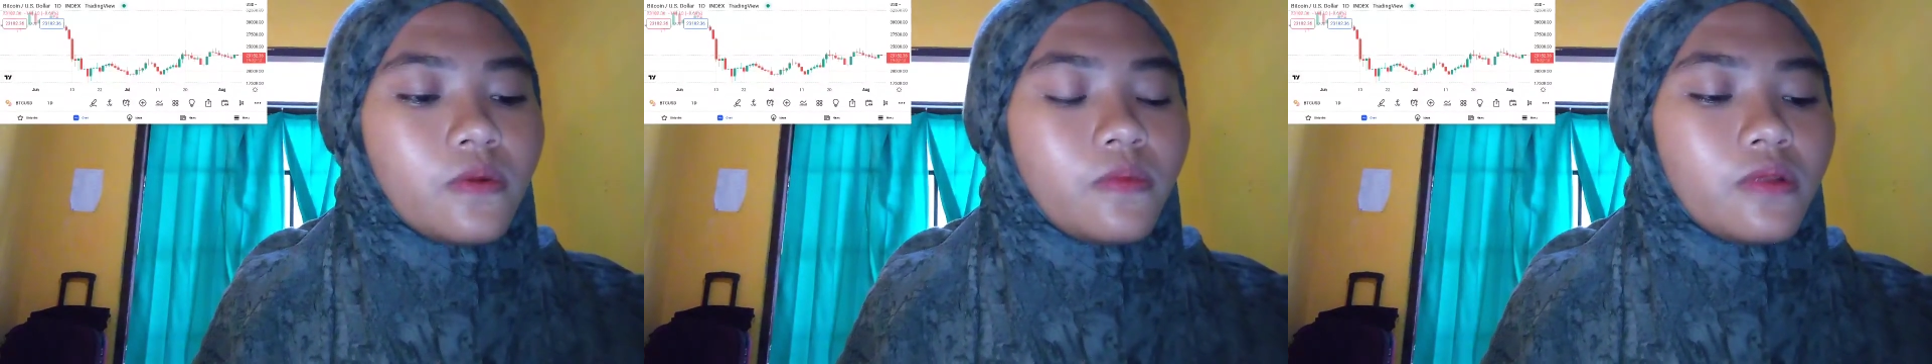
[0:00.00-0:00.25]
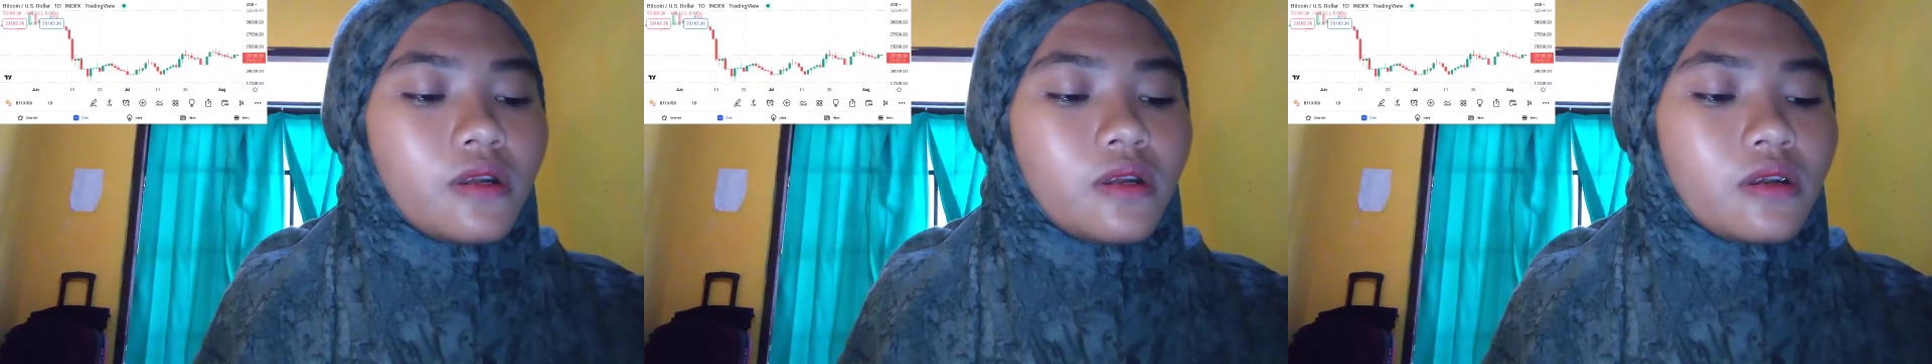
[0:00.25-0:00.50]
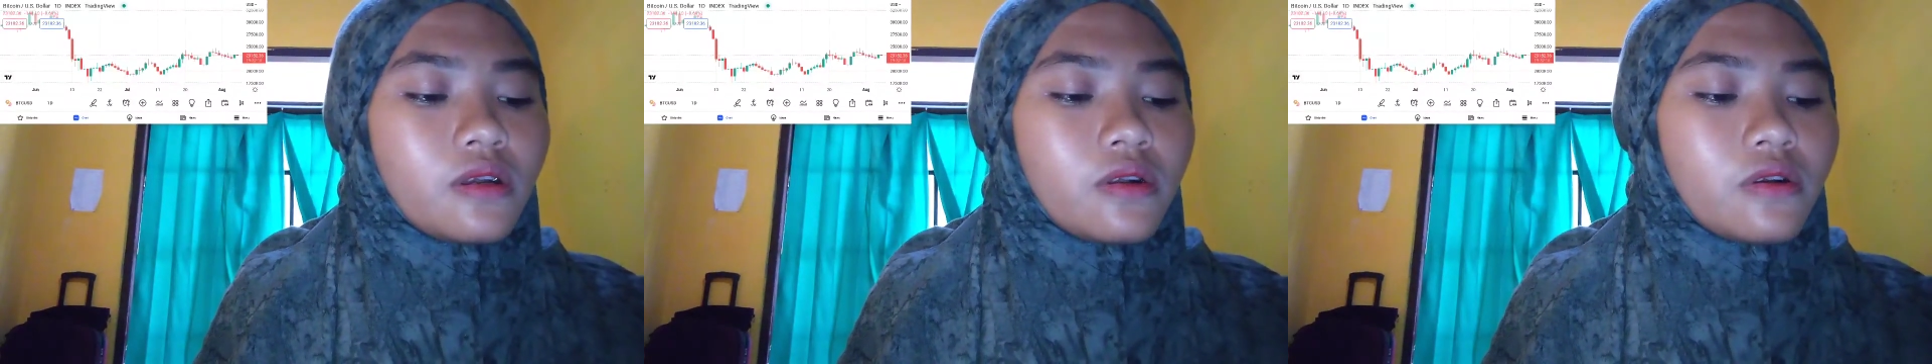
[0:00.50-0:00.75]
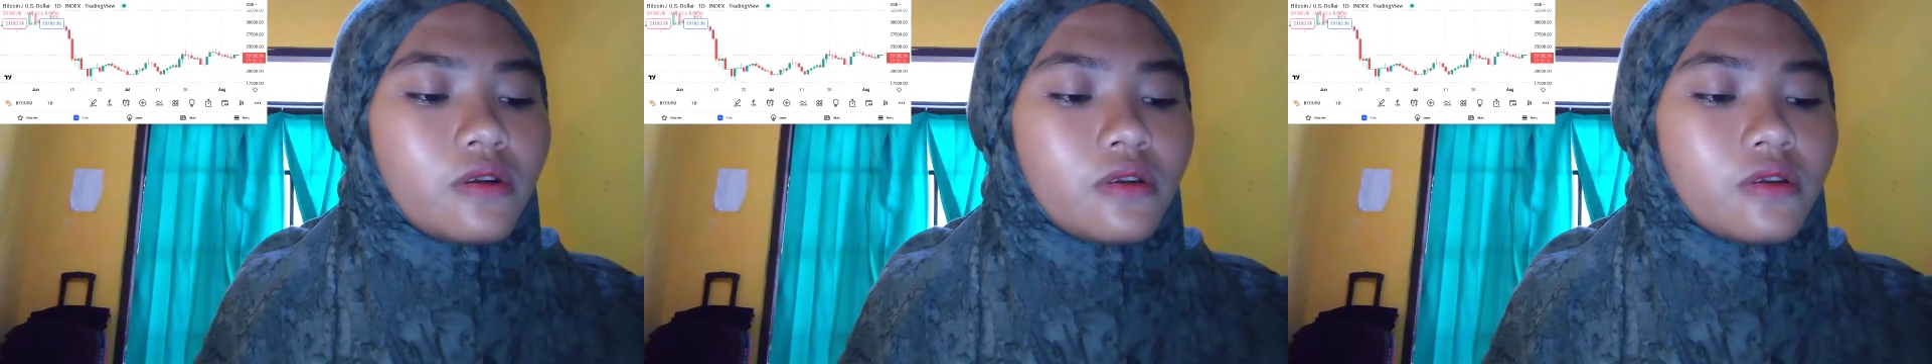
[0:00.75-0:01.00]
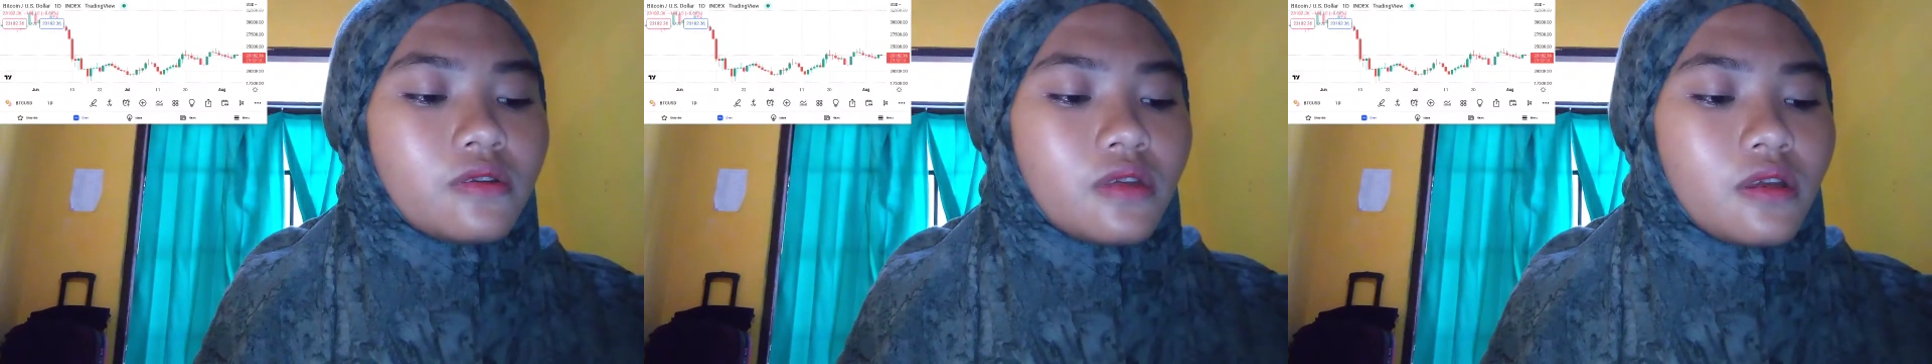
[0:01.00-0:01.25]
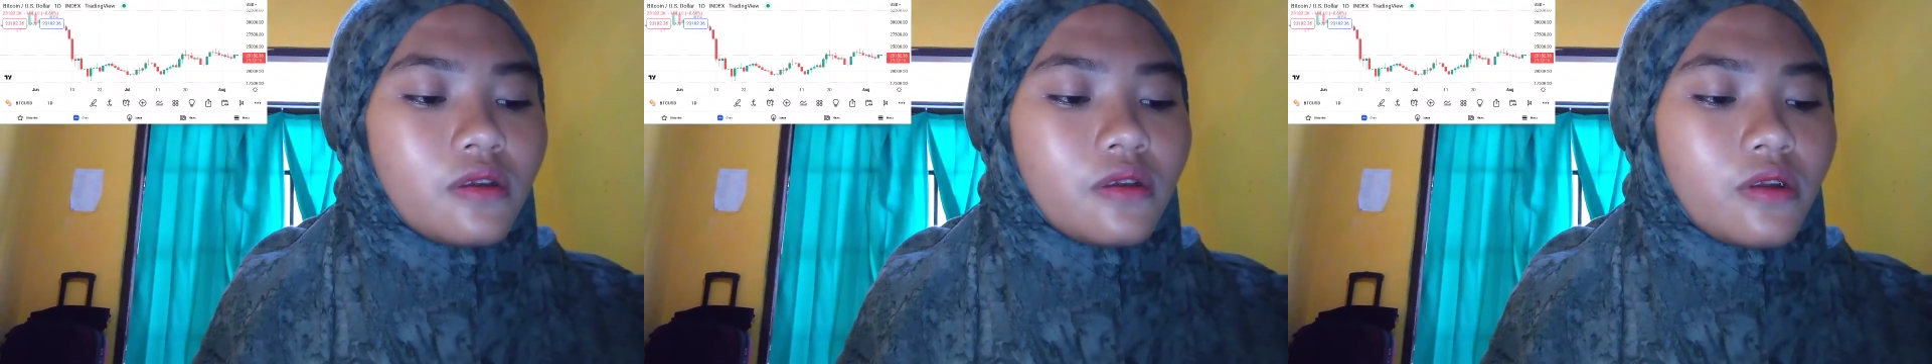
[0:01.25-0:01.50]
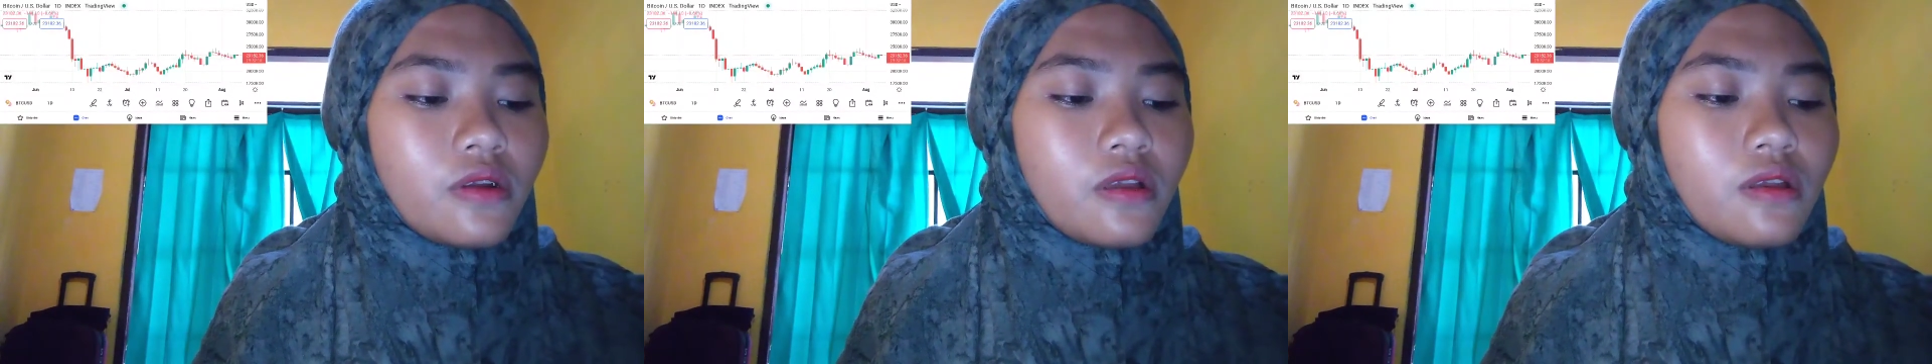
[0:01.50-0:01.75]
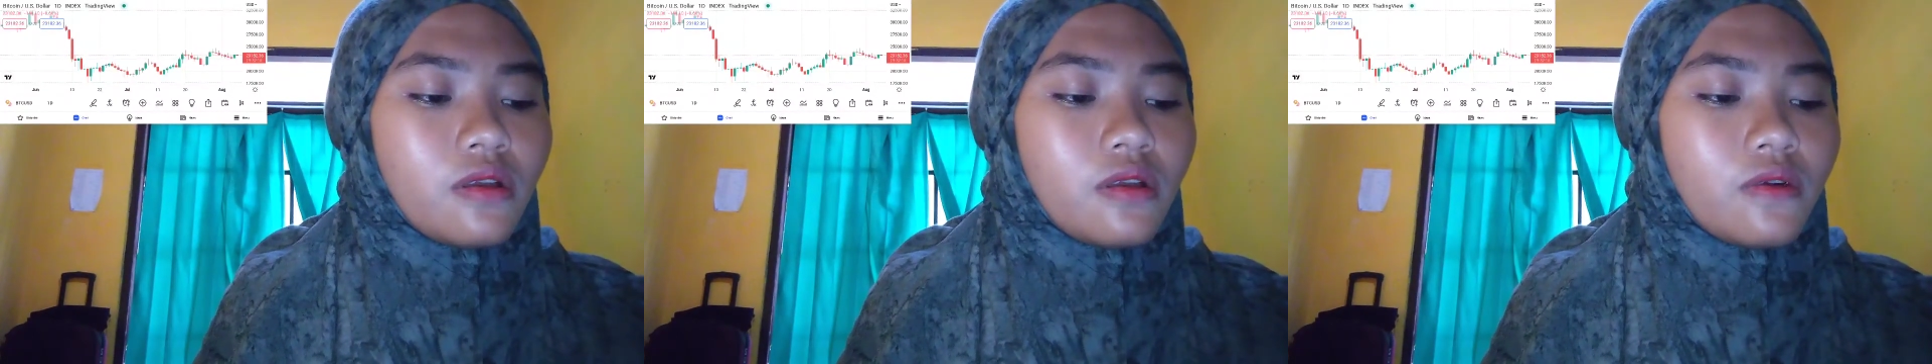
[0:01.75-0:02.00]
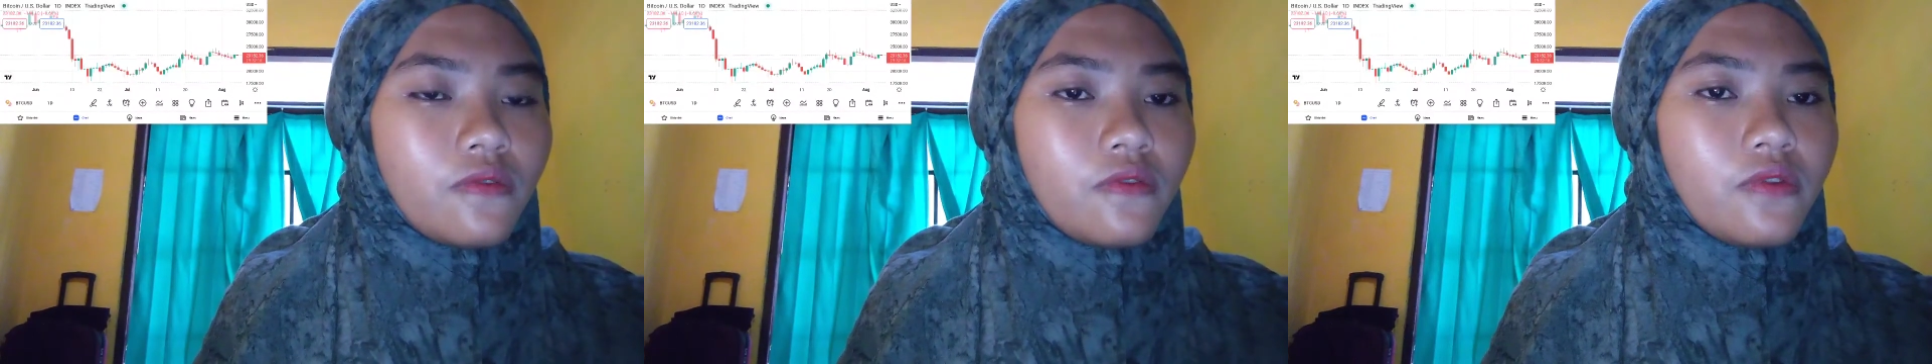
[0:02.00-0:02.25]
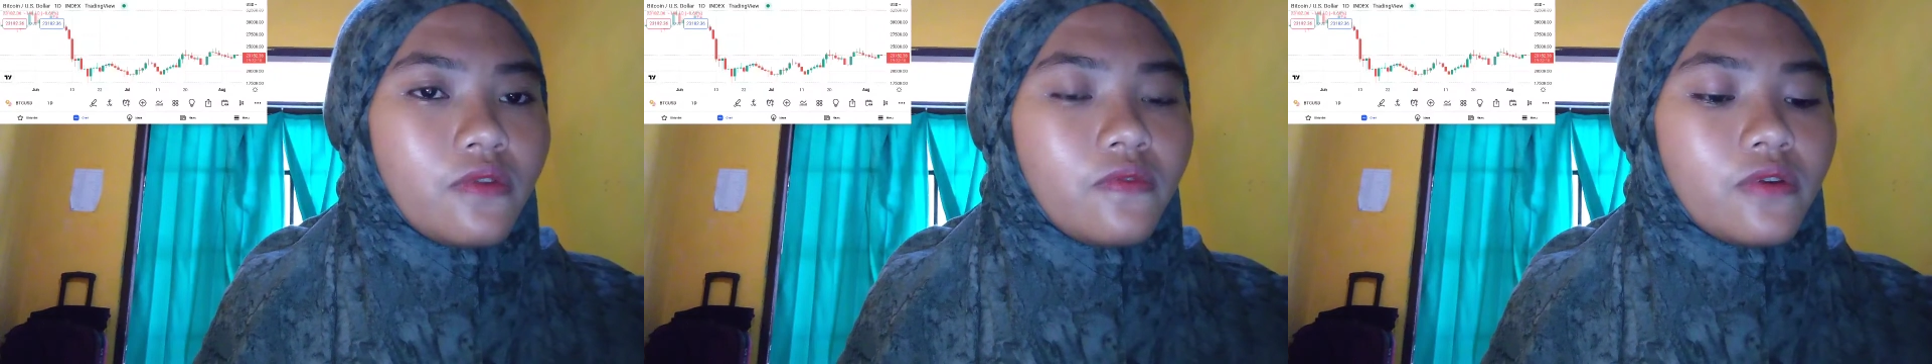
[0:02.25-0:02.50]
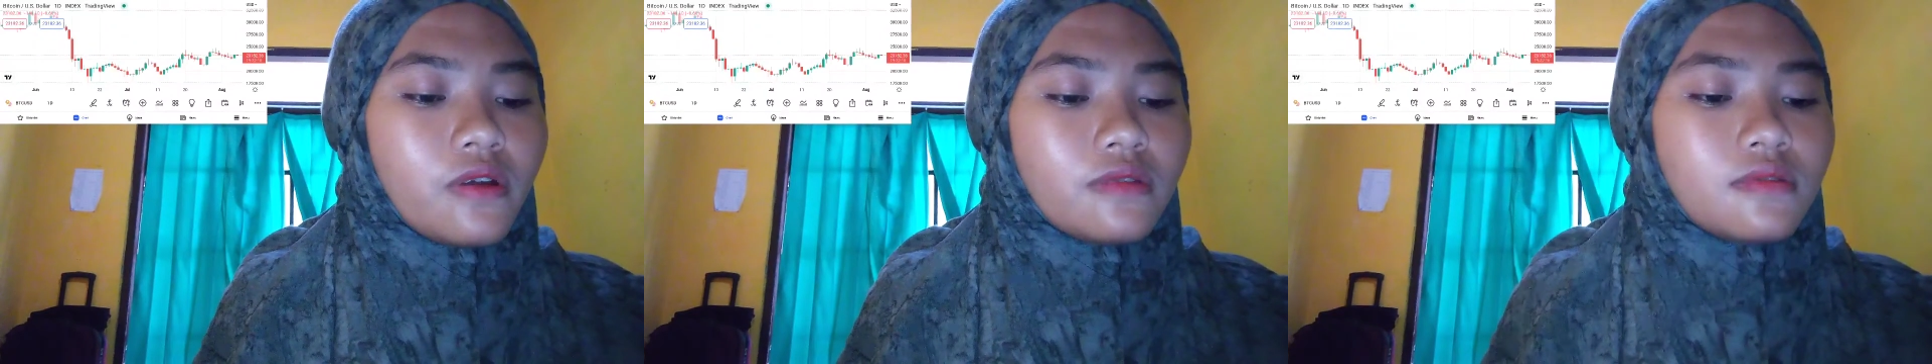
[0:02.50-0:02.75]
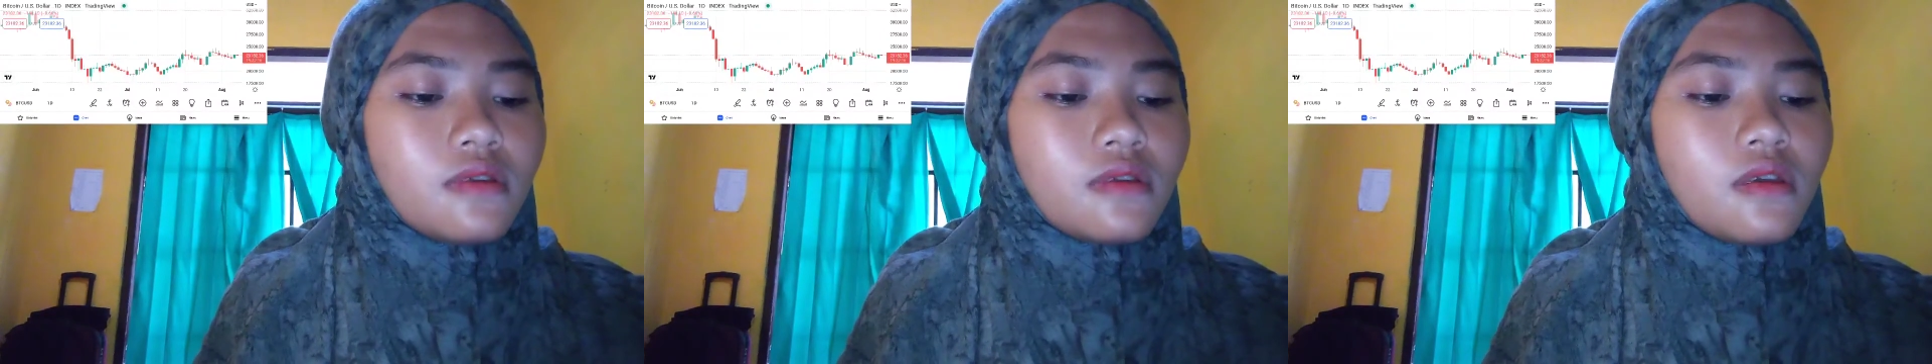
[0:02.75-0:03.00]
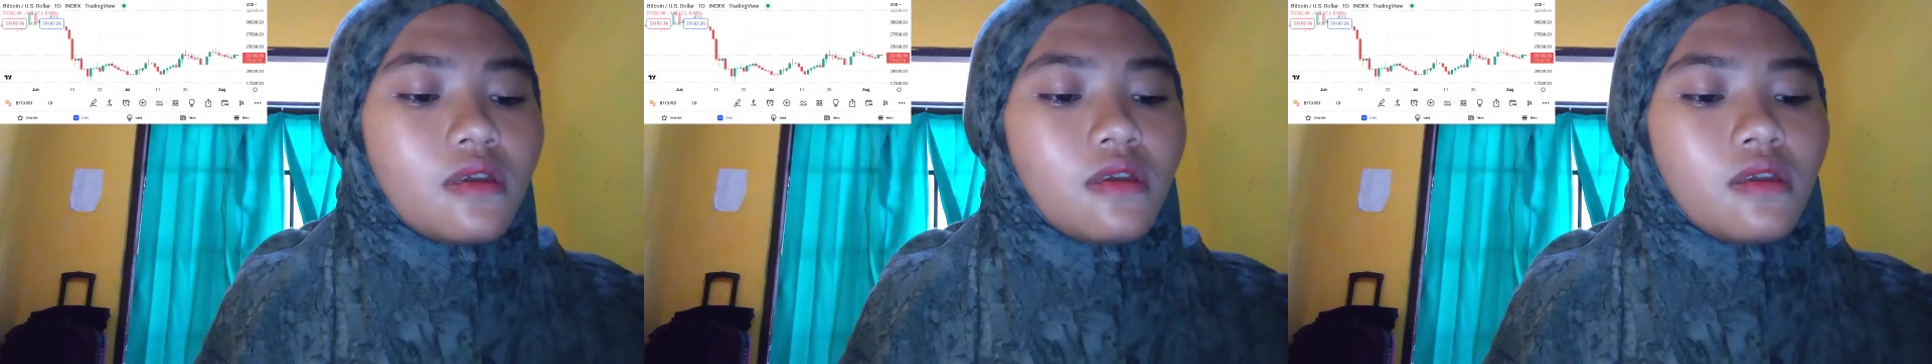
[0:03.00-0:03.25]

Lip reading: popular across an array of different